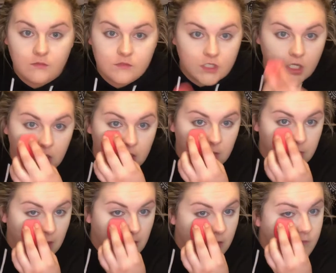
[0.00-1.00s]
I'm sorry,
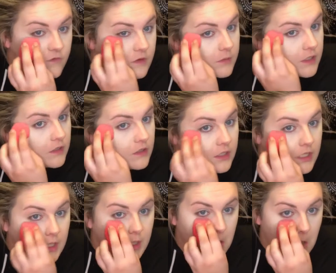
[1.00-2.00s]
but I'm filming in a
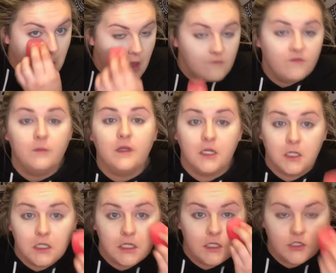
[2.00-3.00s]
hoodie
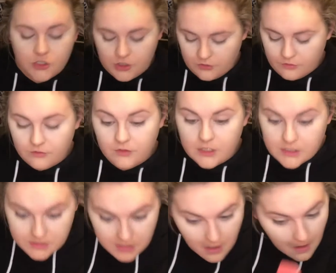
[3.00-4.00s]
in June
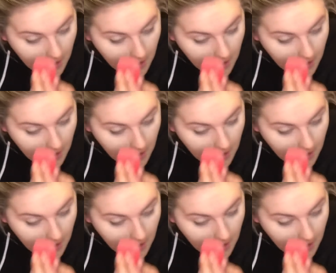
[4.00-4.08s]
because